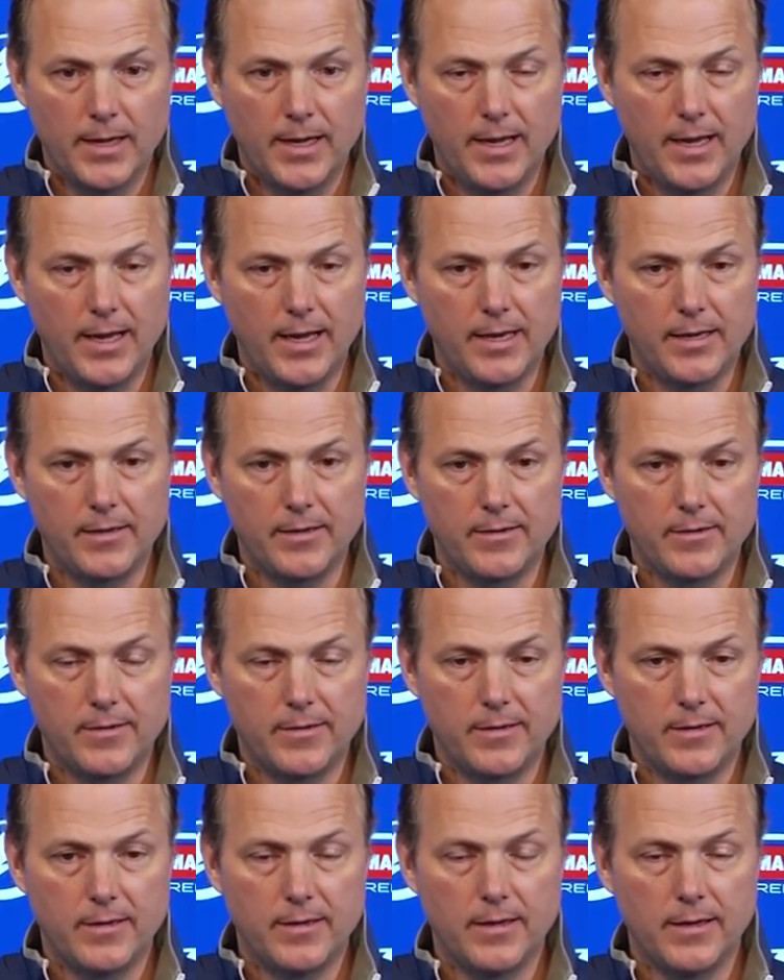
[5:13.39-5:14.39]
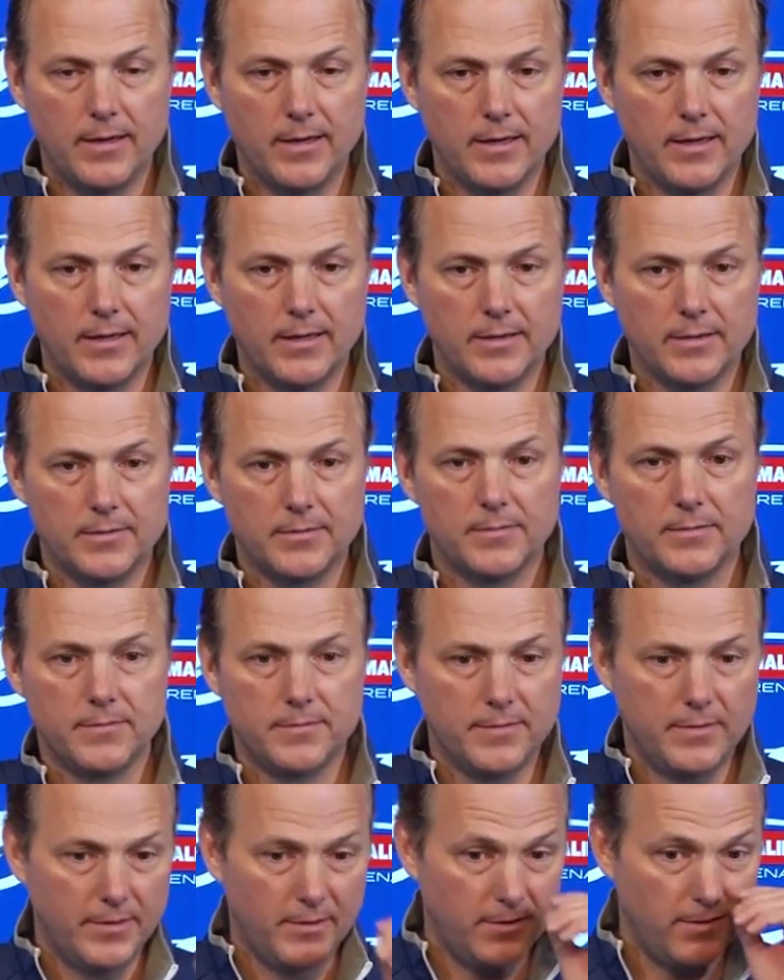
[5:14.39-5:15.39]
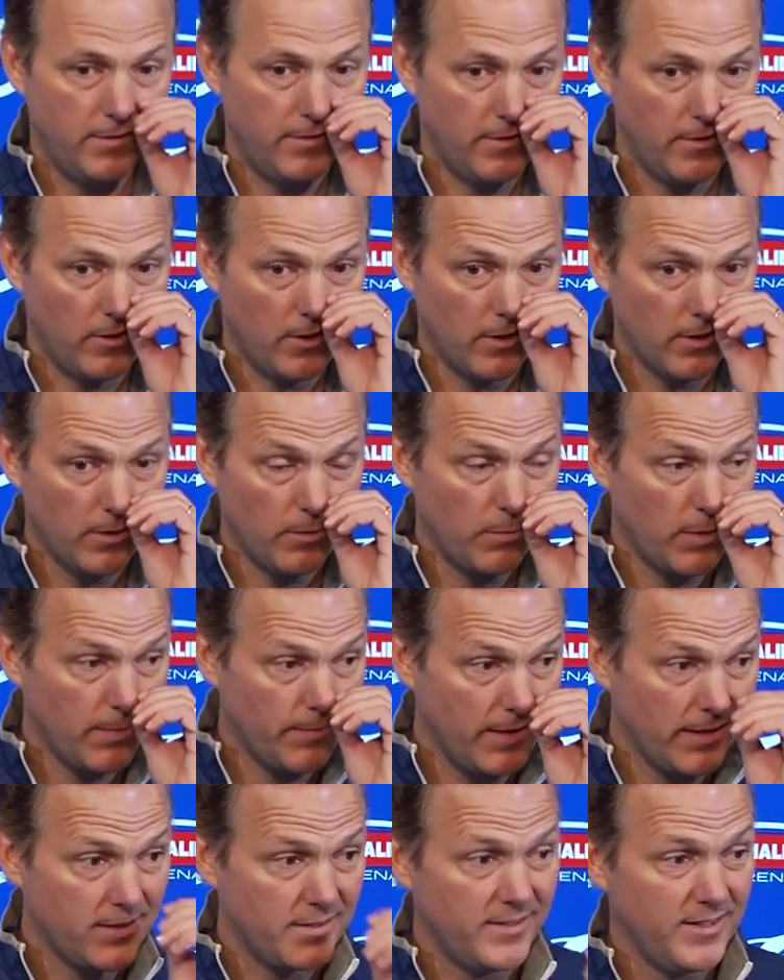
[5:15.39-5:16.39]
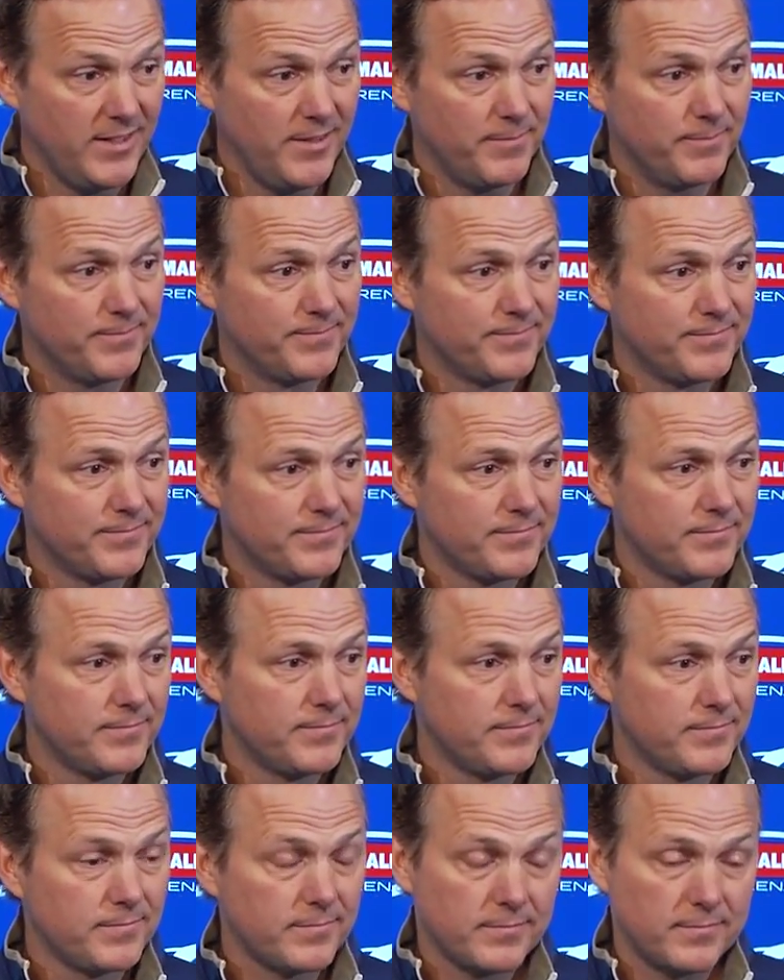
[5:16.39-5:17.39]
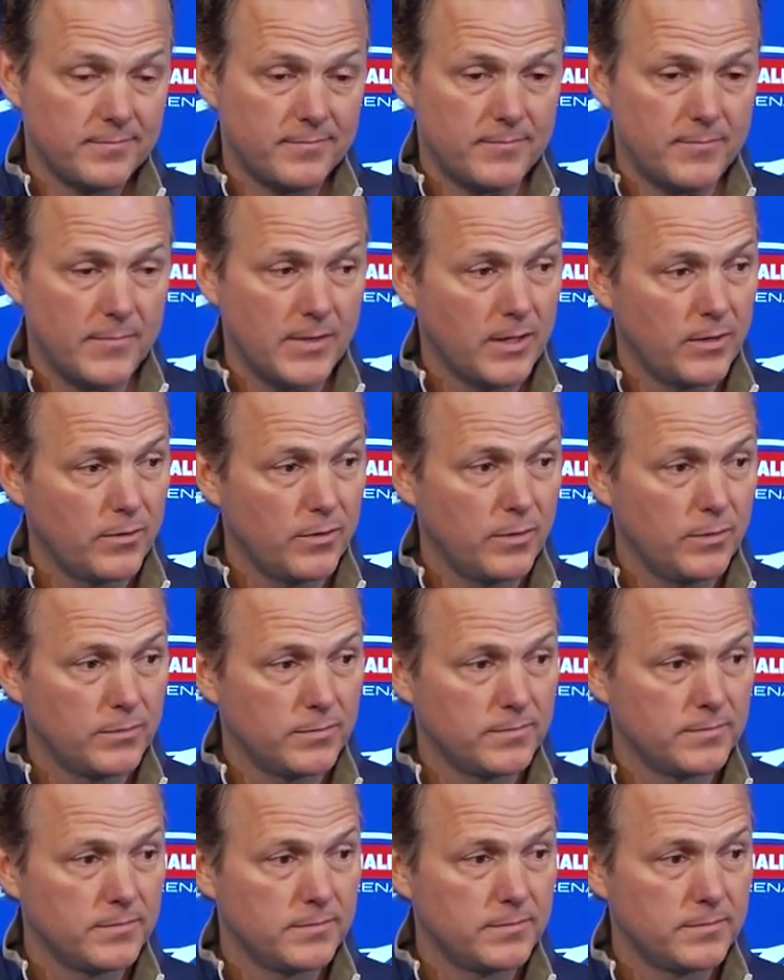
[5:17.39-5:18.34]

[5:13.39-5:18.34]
And they're all going to want to make the team. So